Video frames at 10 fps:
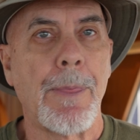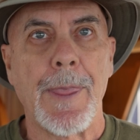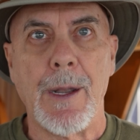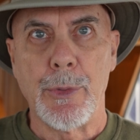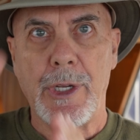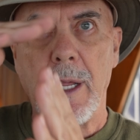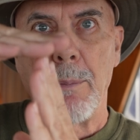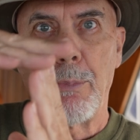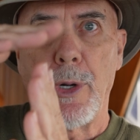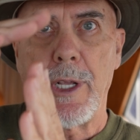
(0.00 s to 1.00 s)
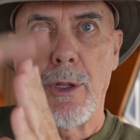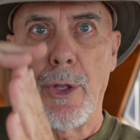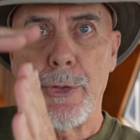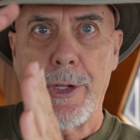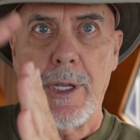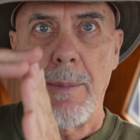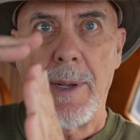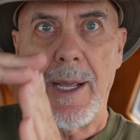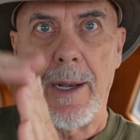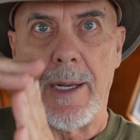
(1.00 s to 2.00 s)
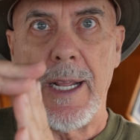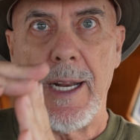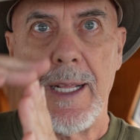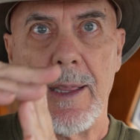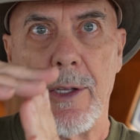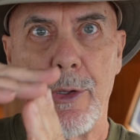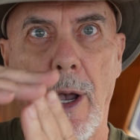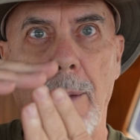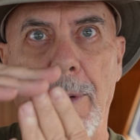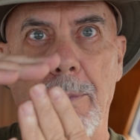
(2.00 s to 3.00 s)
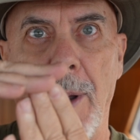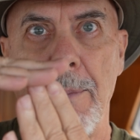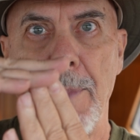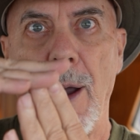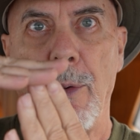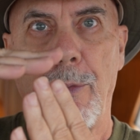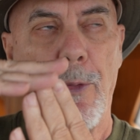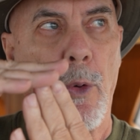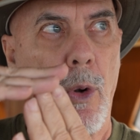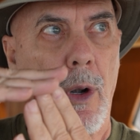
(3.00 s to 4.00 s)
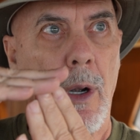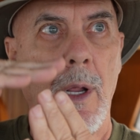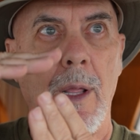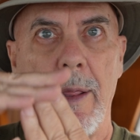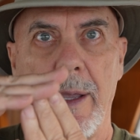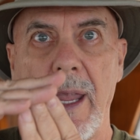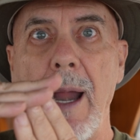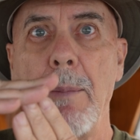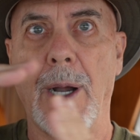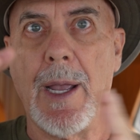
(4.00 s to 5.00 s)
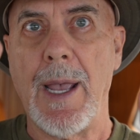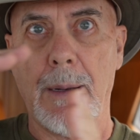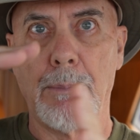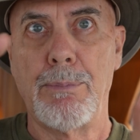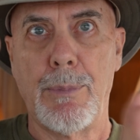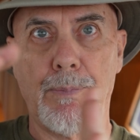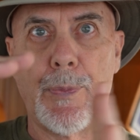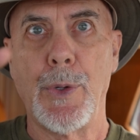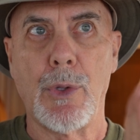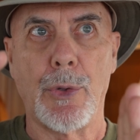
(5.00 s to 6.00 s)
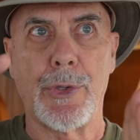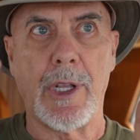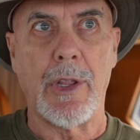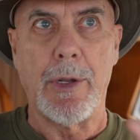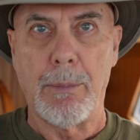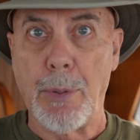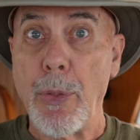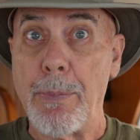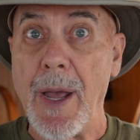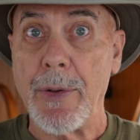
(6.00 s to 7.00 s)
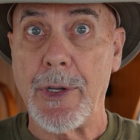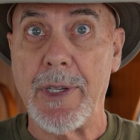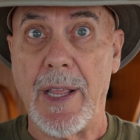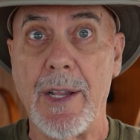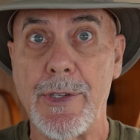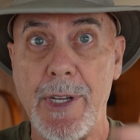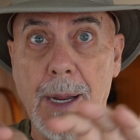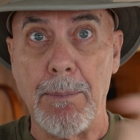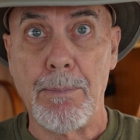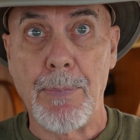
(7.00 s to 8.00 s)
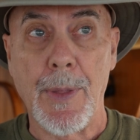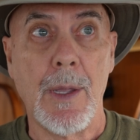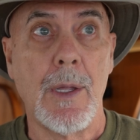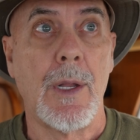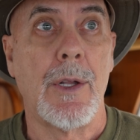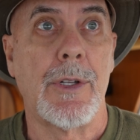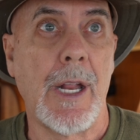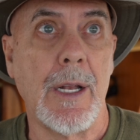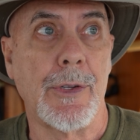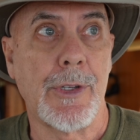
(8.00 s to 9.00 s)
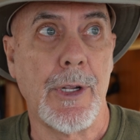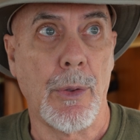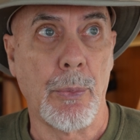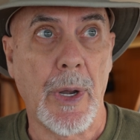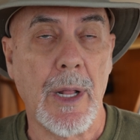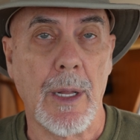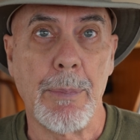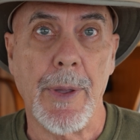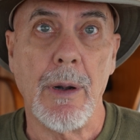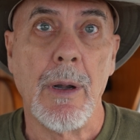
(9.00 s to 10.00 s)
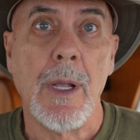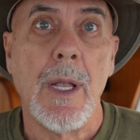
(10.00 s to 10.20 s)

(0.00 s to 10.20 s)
And it was getting pretty close to coming down and hitting the top of my mount for the camera. I had them too close together. They're both mounted to that same stainless steel rail up there.